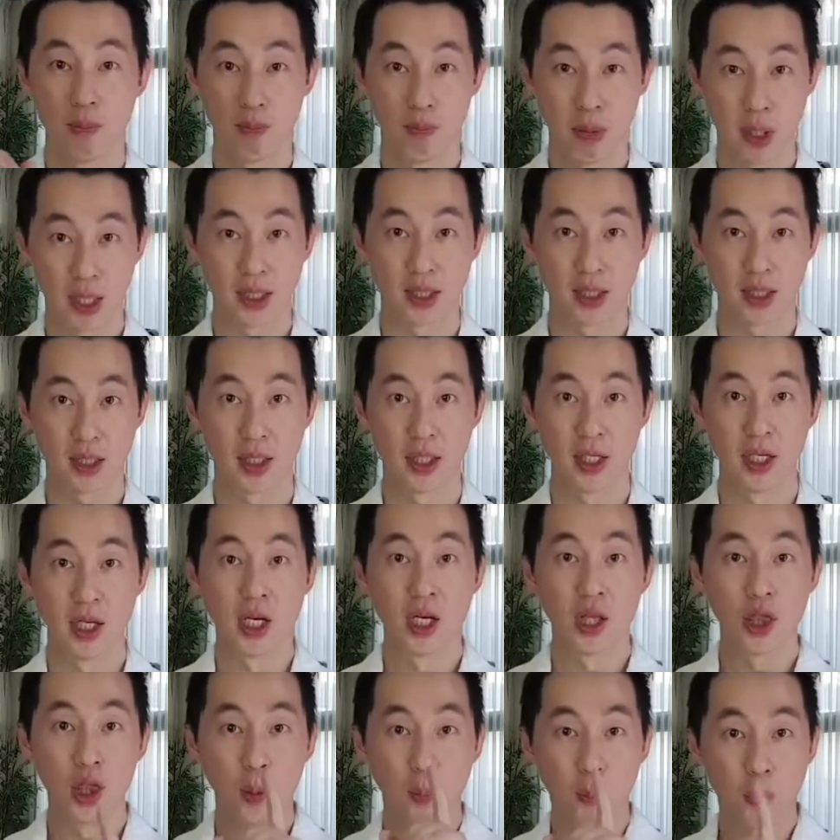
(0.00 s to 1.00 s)
But
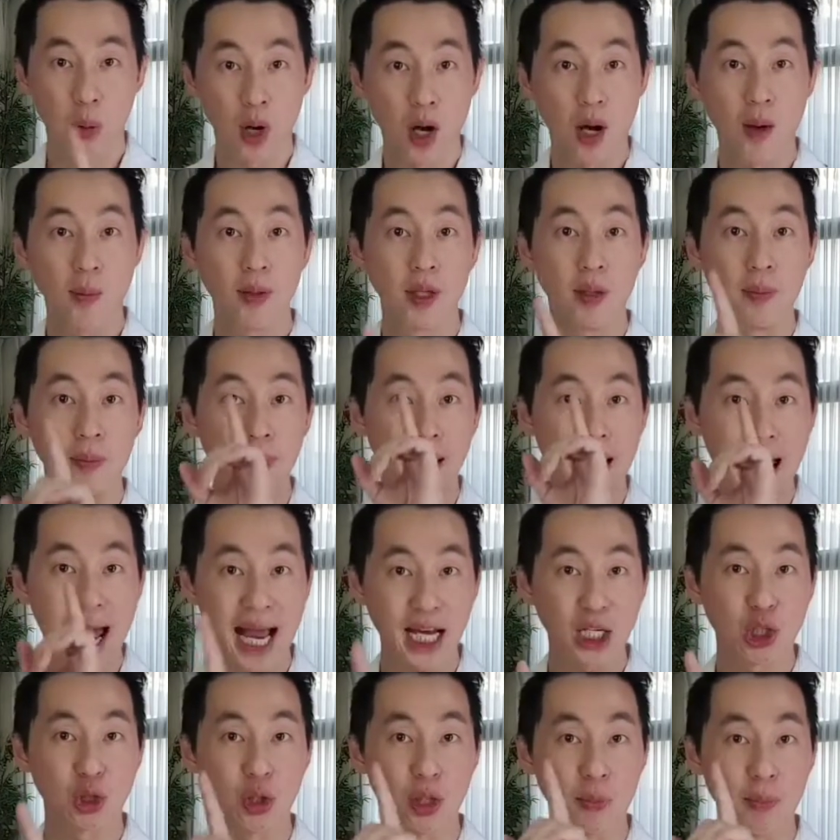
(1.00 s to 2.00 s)
the problem
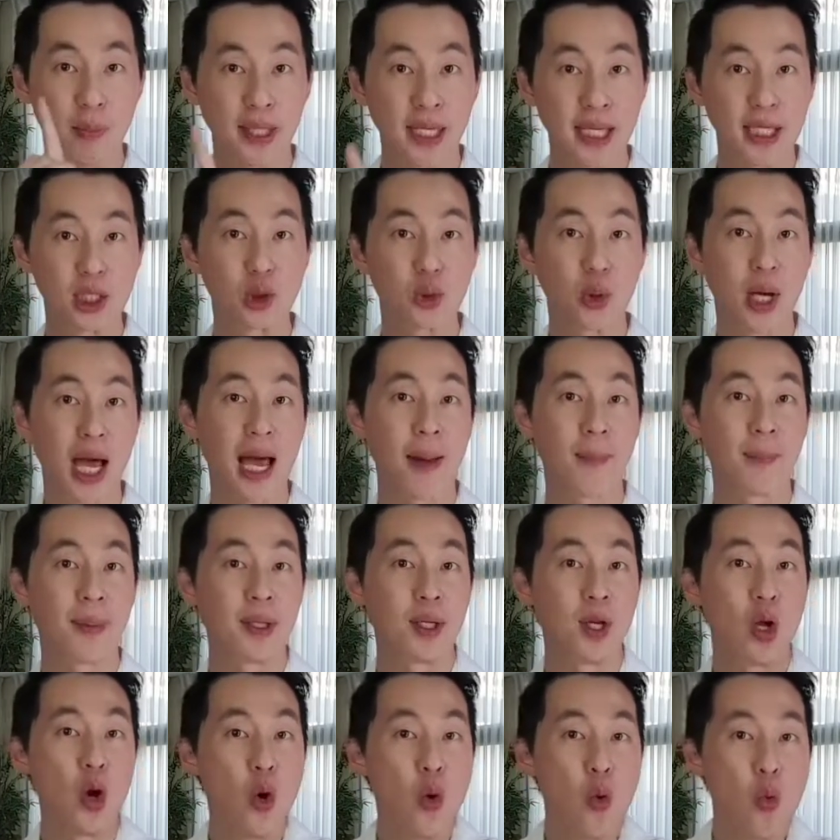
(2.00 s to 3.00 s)
actually begins to
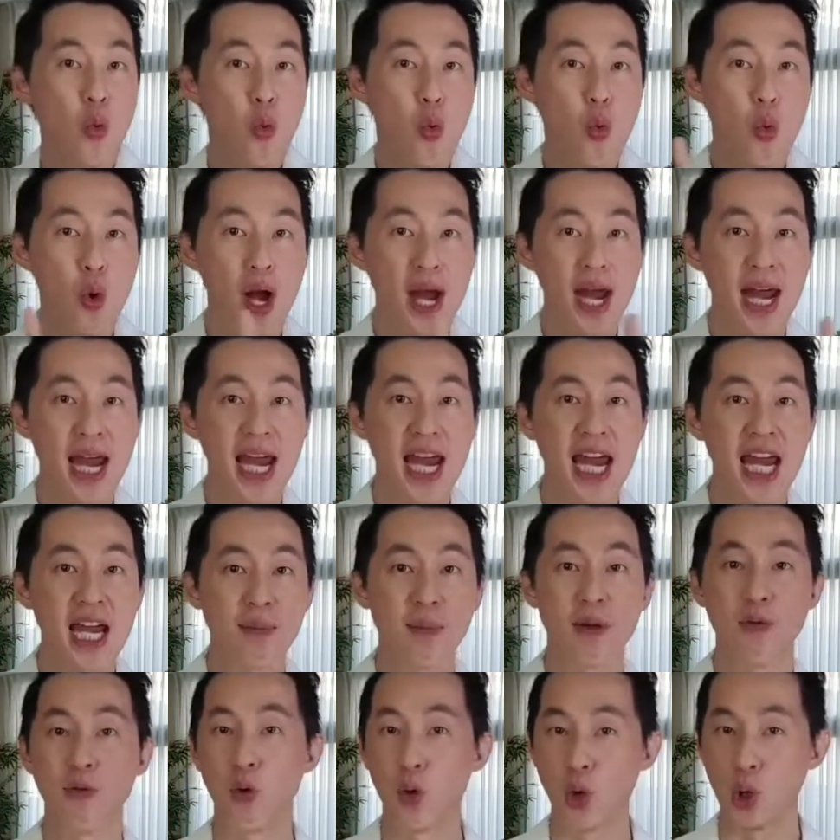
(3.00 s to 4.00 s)
happen way
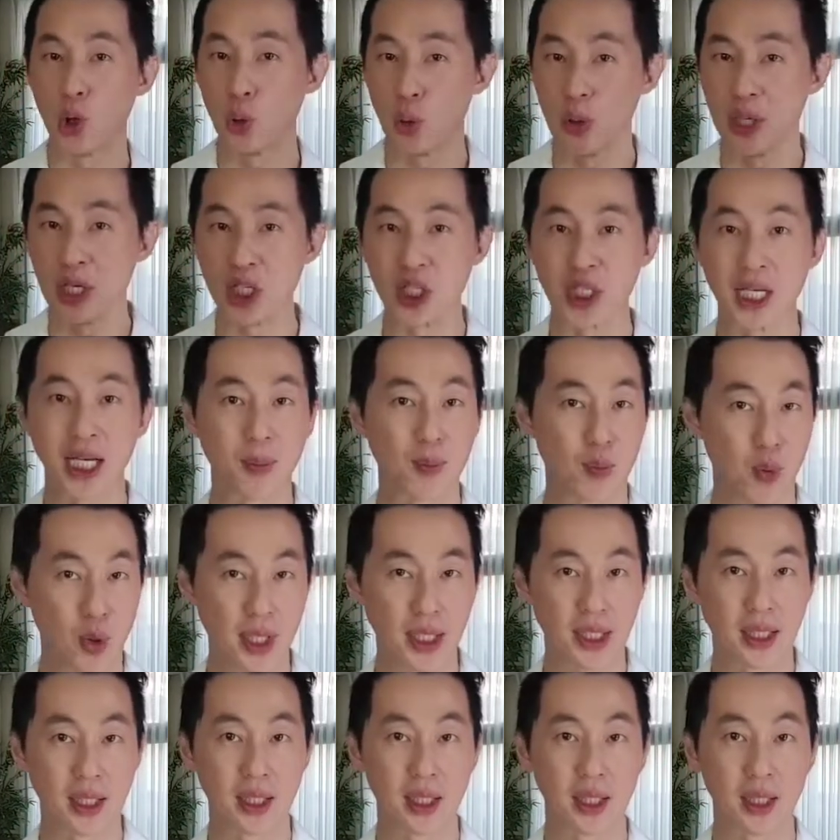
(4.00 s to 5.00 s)
before you reach that
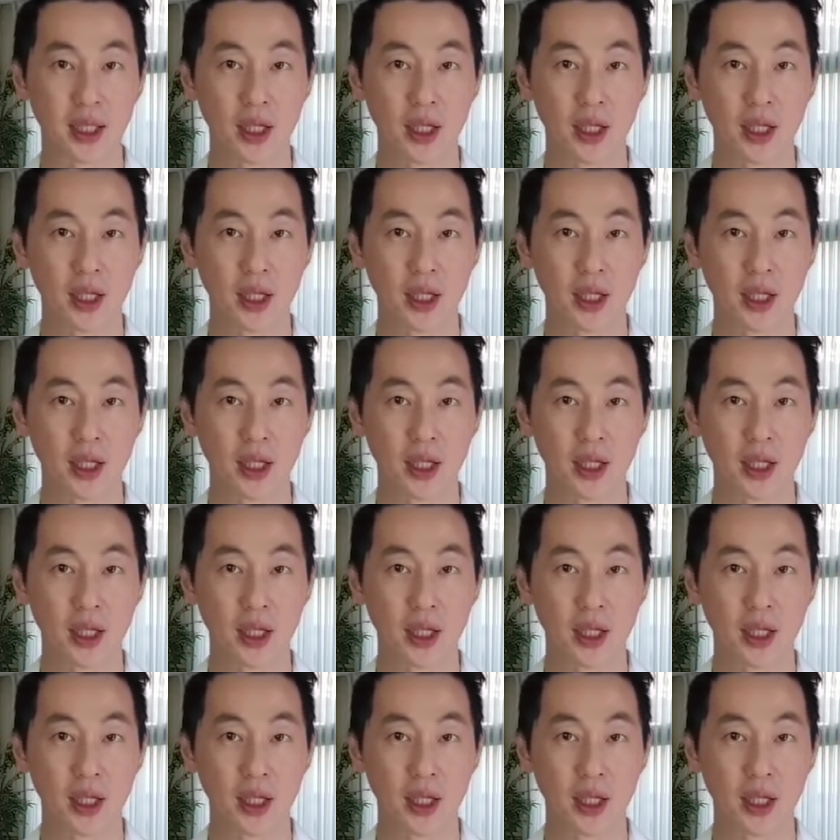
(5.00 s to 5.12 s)
point.